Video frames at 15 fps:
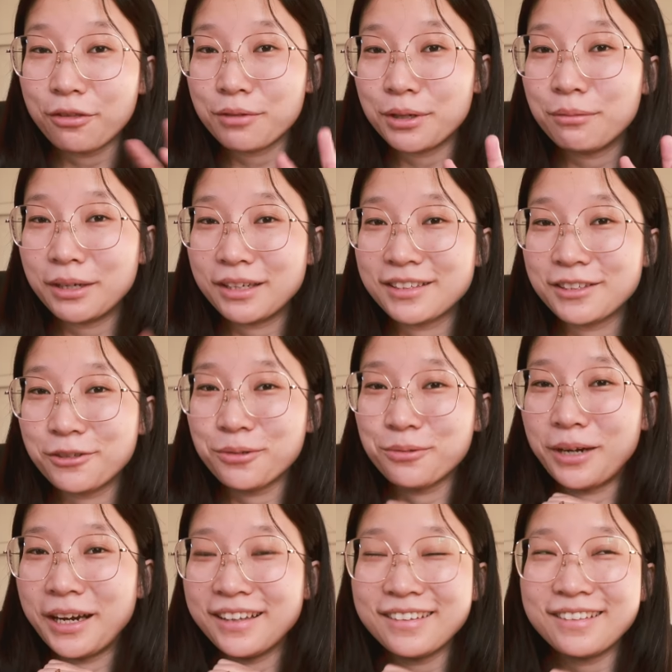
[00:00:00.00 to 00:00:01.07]
3 weeks to
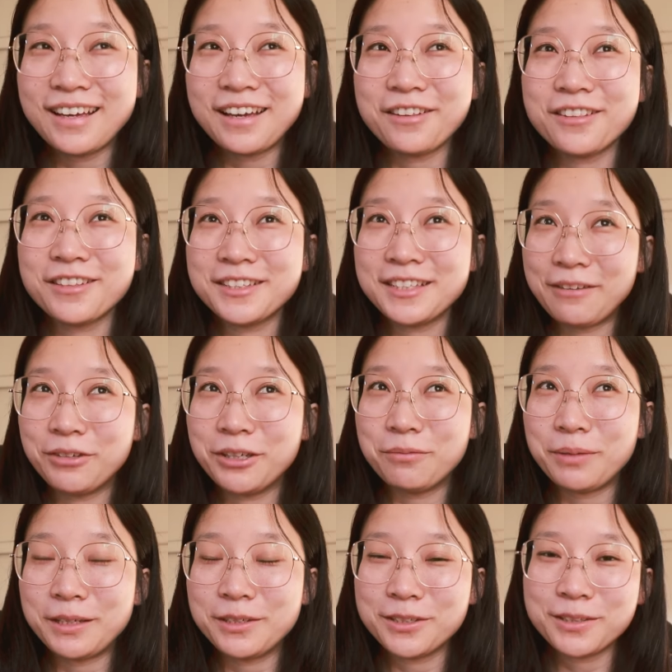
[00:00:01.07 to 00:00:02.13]
write that 70
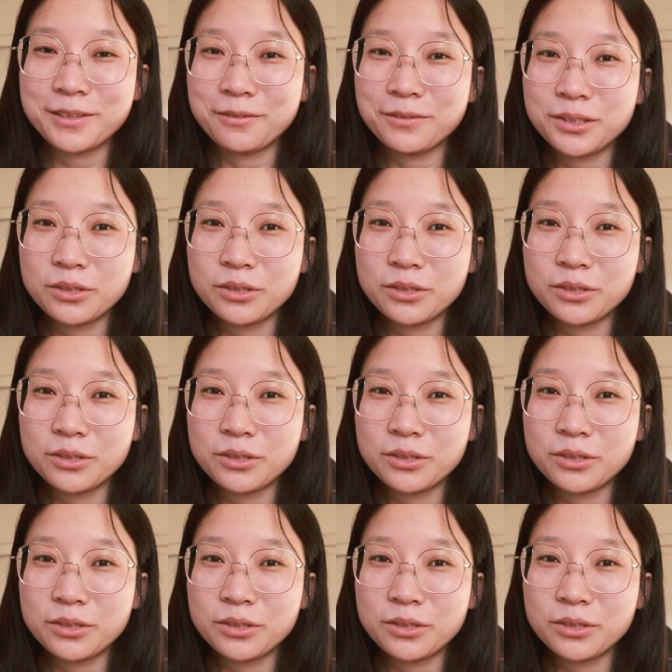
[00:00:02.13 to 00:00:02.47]
pages of